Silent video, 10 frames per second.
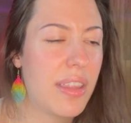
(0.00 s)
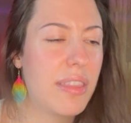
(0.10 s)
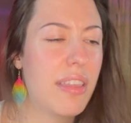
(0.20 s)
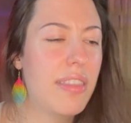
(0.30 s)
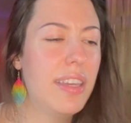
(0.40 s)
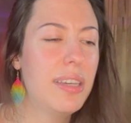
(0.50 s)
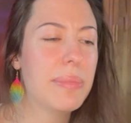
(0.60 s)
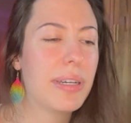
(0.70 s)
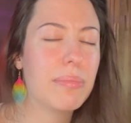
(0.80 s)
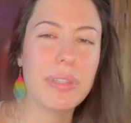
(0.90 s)
The thing
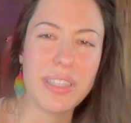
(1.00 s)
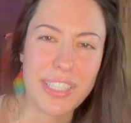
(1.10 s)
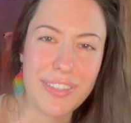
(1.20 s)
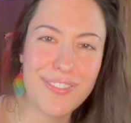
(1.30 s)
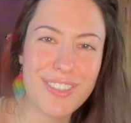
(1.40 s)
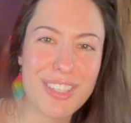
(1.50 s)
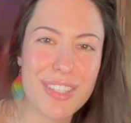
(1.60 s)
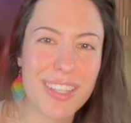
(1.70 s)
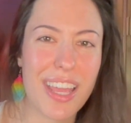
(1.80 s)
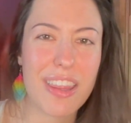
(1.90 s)
about
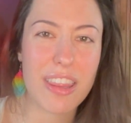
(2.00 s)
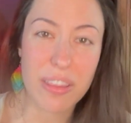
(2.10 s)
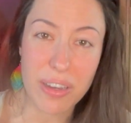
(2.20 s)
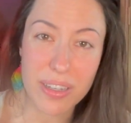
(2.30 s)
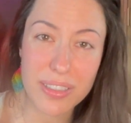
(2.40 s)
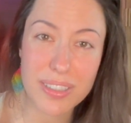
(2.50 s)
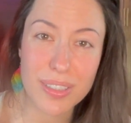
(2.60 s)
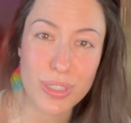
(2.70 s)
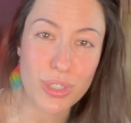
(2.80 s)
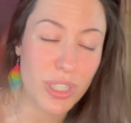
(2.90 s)
beliefs and
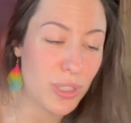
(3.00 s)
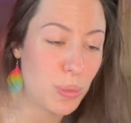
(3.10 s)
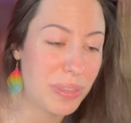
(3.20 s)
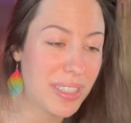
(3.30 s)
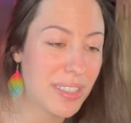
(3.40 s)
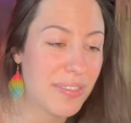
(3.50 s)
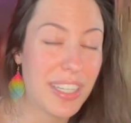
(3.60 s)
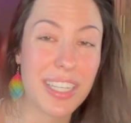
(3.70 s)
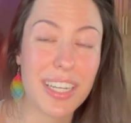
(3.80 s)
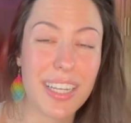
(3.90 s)
thoughts and judgments of
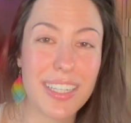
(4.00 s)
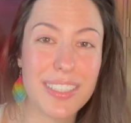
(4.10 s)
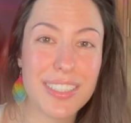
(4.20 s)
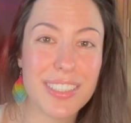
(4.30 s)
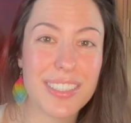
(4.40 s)
any kind,